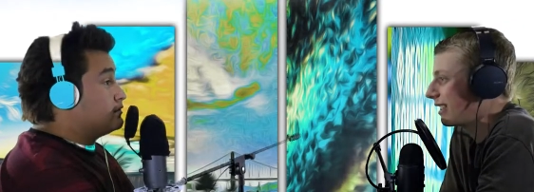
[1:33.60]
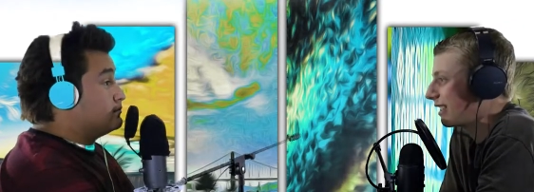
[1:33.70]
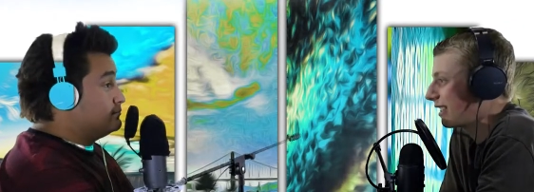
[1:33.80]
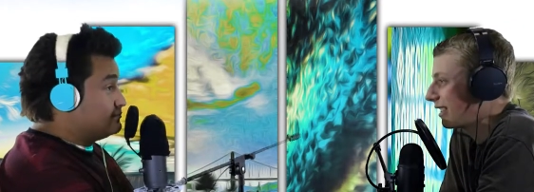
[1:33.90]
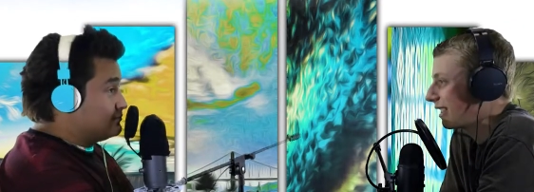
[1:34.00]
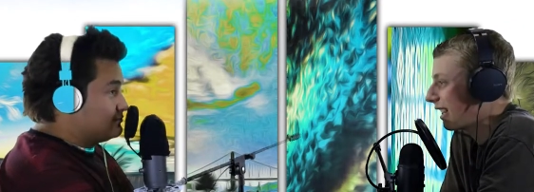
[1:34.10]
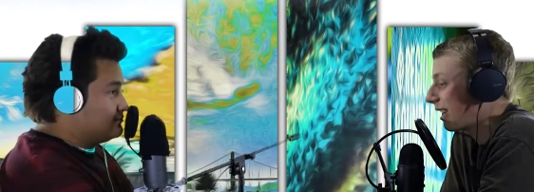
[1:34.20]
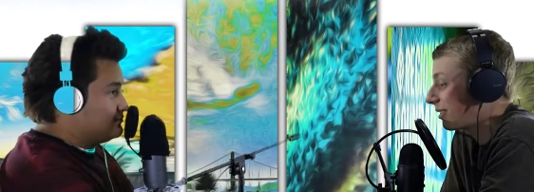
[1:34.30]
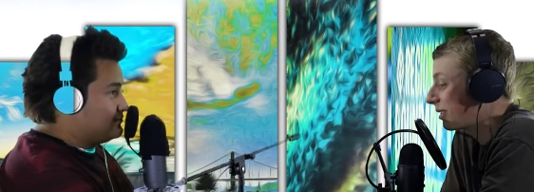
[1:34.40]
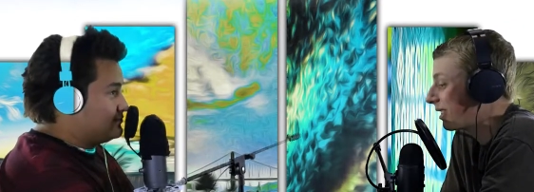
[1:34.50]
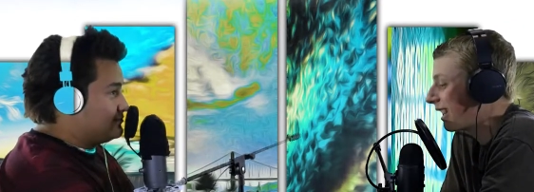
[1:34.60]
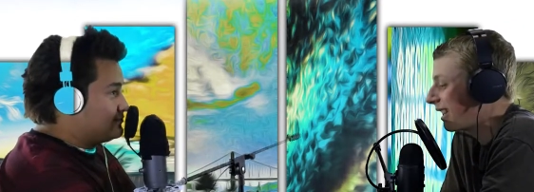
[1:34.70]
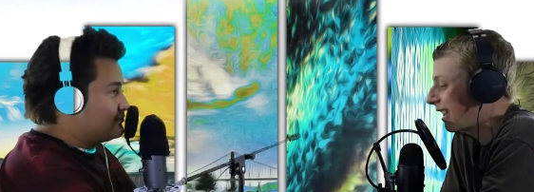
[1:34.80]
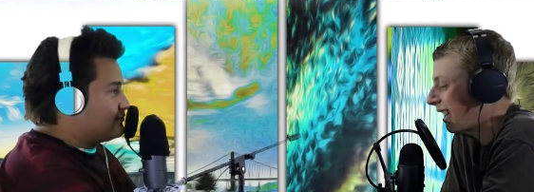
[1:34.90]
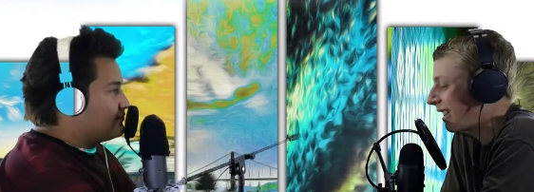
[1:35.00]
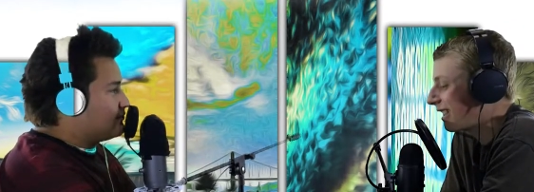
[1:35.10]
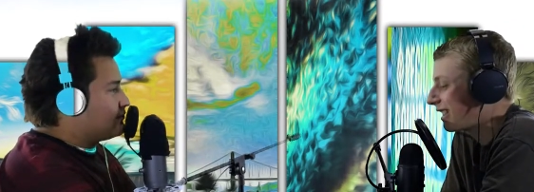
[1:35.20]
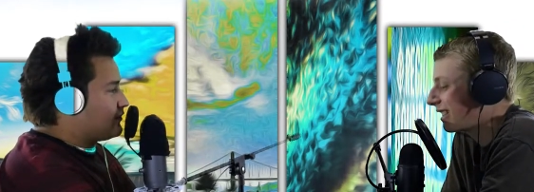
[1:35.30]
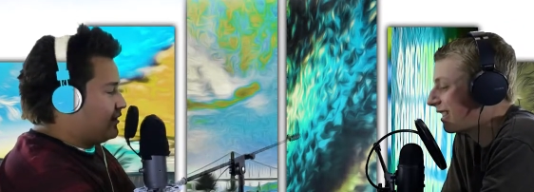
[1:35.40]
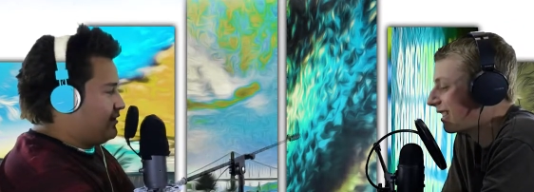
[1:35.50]
Speaker 1: Mm. How was your day today?
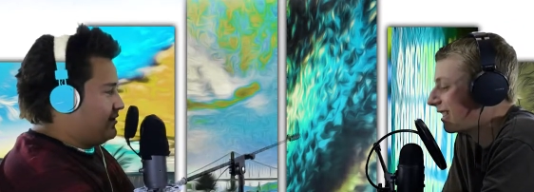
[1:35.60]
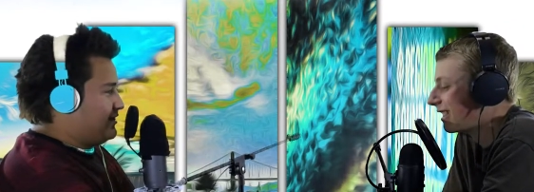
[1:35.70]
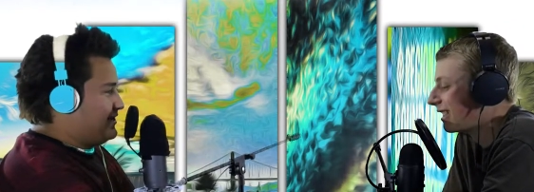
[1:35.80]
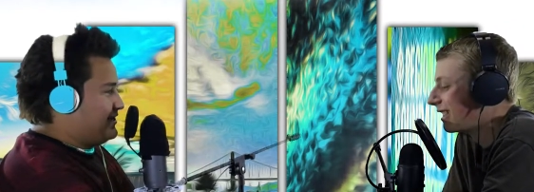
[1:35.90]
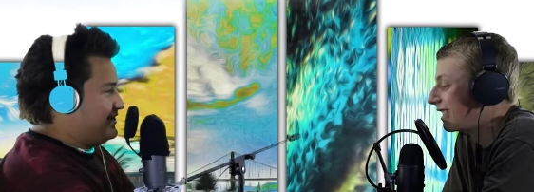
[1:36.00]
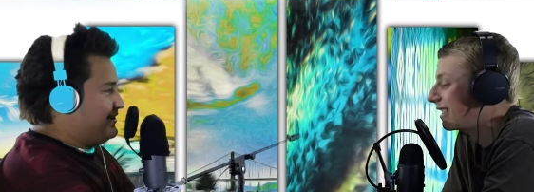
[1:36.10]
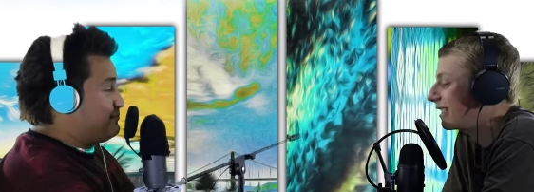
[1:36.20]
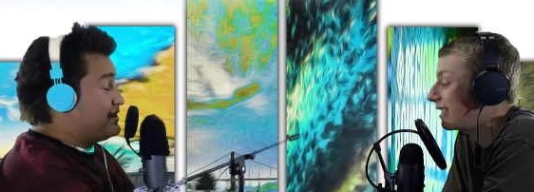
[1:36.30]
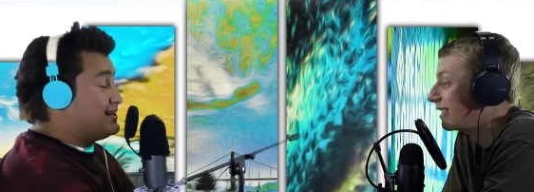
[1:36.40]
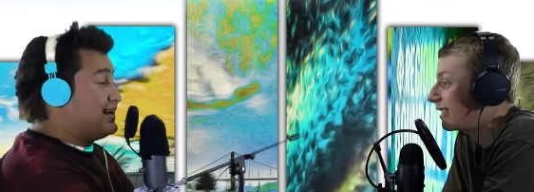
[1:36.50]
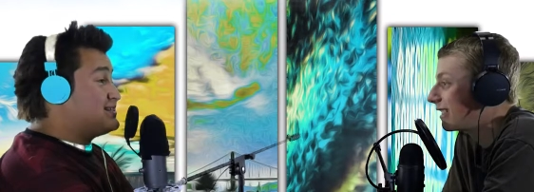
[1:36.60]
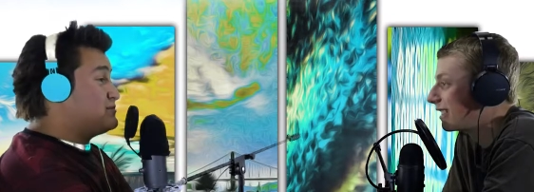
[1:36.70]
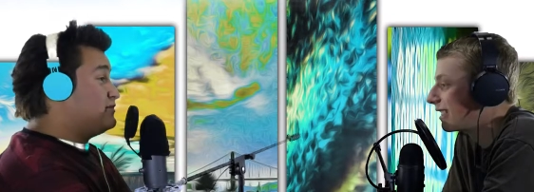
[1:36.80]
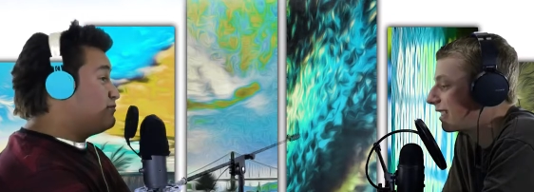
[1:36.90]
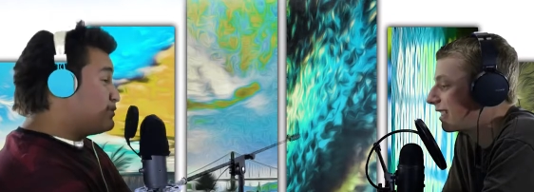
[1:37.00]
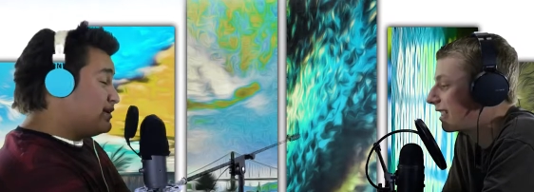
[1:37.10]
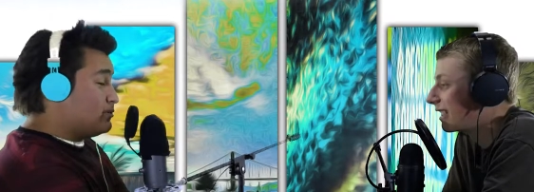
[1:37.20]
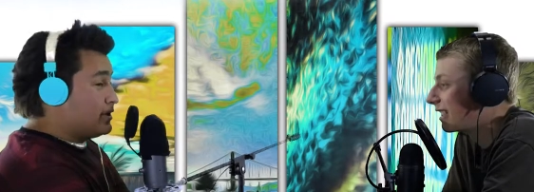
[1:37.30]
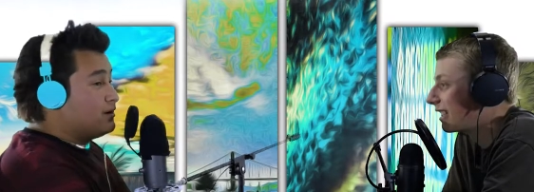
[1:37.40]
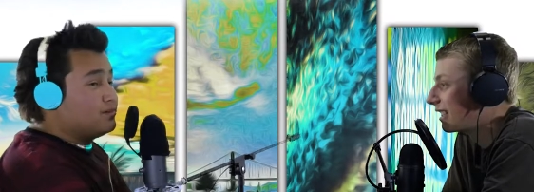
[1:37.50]
Speaker 2: Uh, my day has been pretty
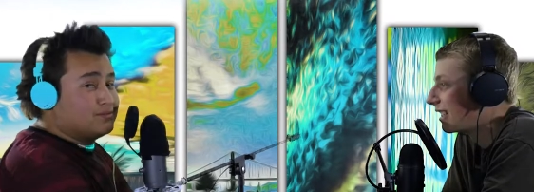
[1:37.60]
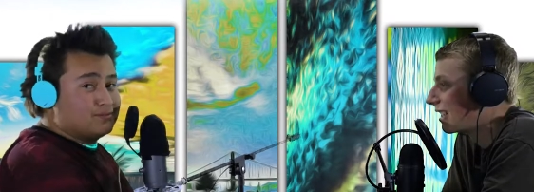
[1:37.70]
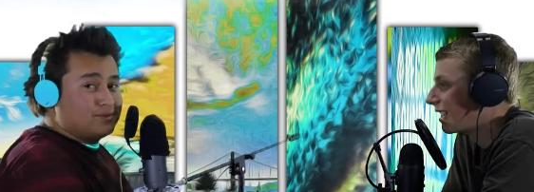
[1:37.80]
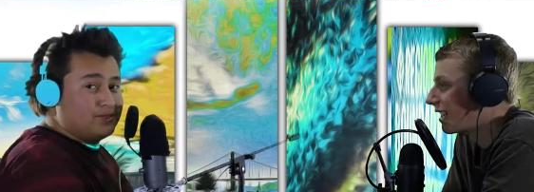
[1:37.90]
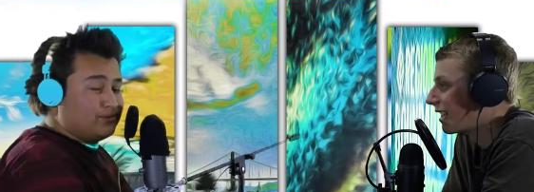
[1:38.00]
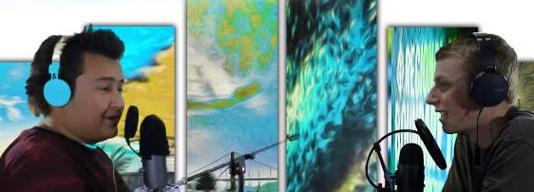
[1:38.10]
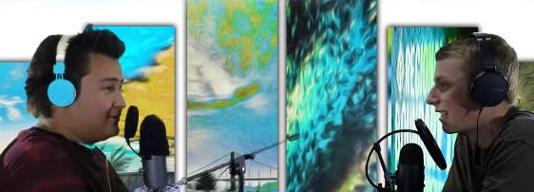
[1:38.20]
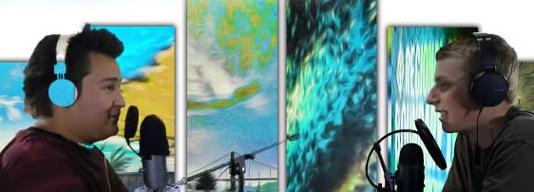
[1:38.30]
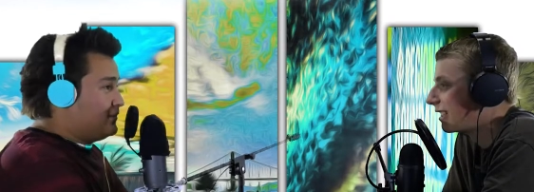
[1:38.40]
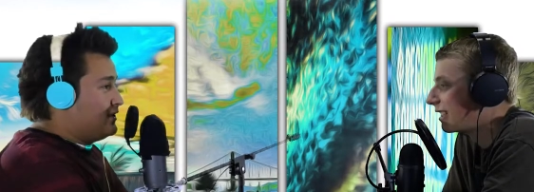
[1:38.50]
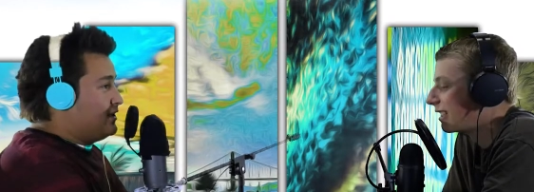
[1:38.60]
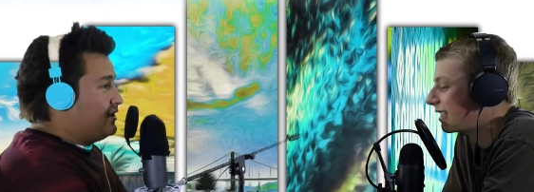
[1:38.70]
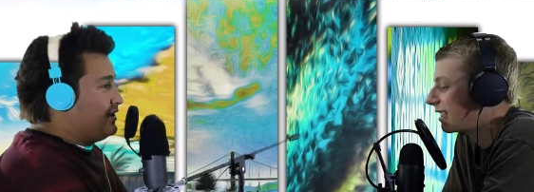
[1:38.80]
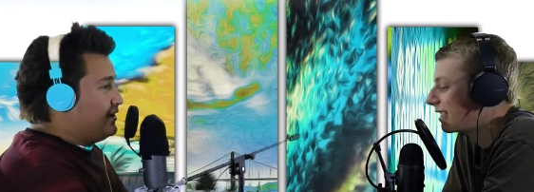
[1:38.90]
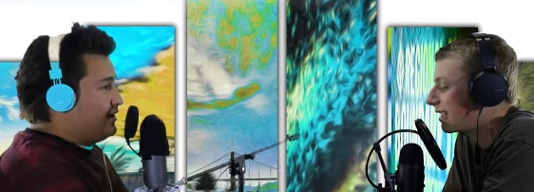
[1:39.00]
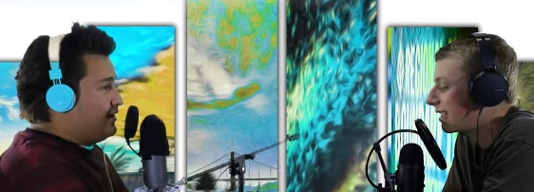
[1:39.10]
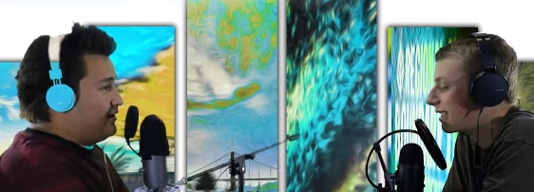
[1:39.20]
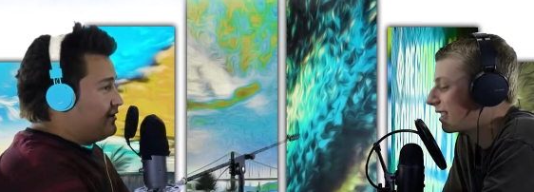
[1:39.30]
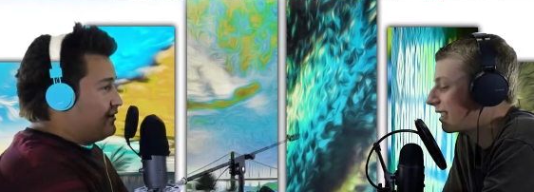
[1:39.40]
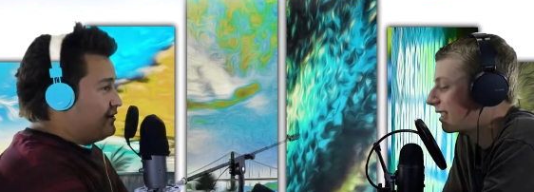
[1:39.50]
well. Pretty well.
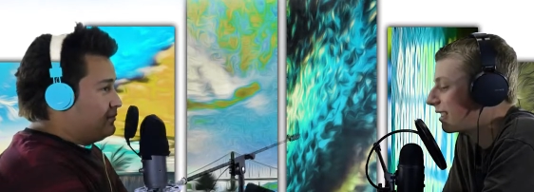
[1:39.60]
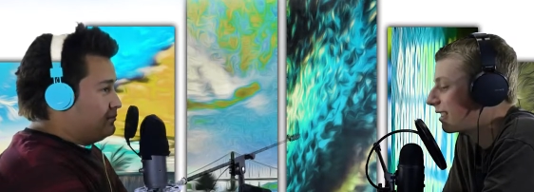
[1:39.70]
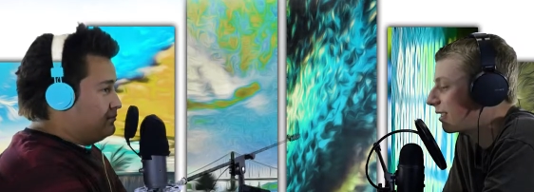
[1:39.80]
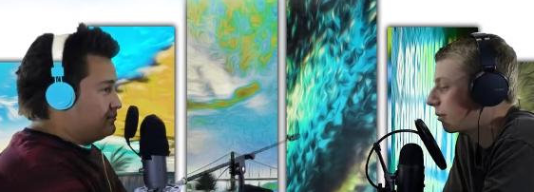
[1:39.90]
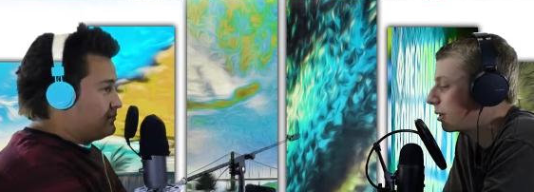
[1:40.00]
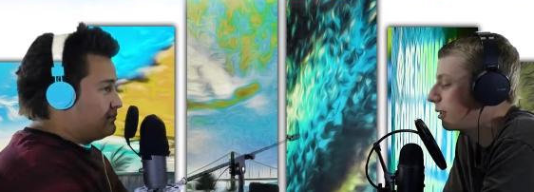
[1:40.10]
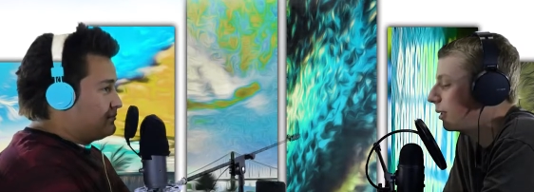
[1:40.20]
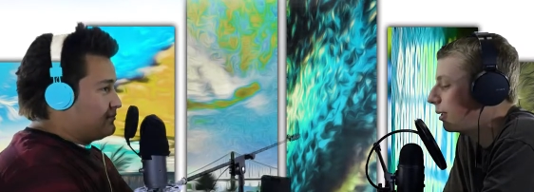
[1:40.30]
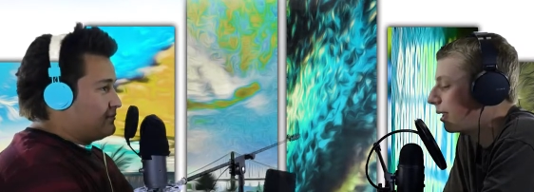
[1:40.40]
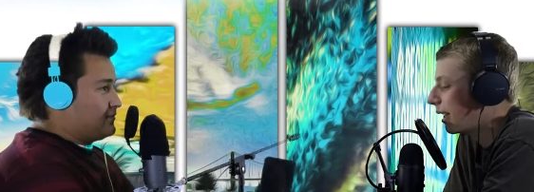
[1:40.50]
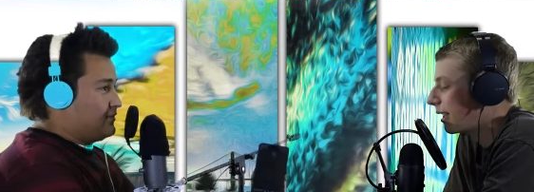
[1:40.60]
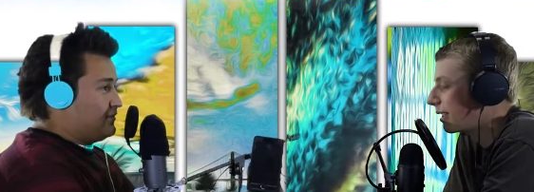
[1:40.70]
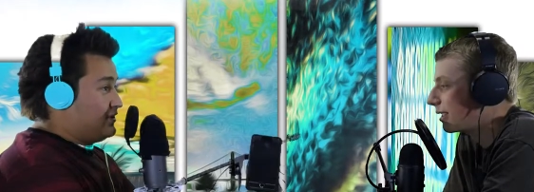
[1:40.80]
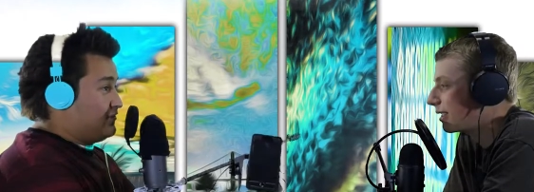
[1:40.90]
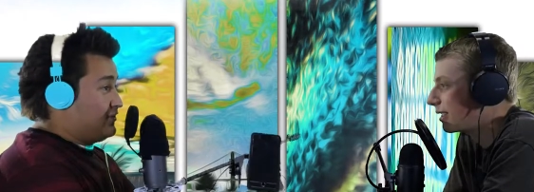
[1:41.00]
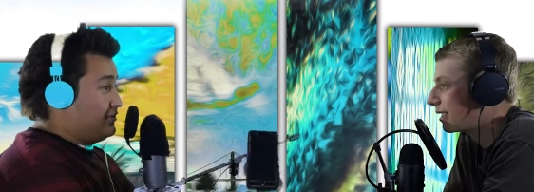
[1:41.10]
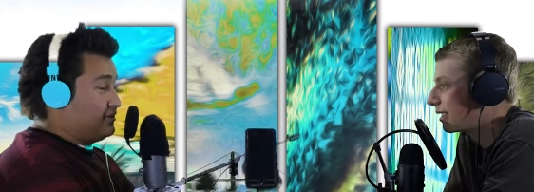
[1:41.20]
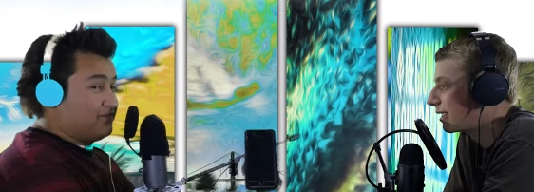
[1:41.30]
Um,
Speaker 1: What'd you do today?
Speaker 2: Found a floating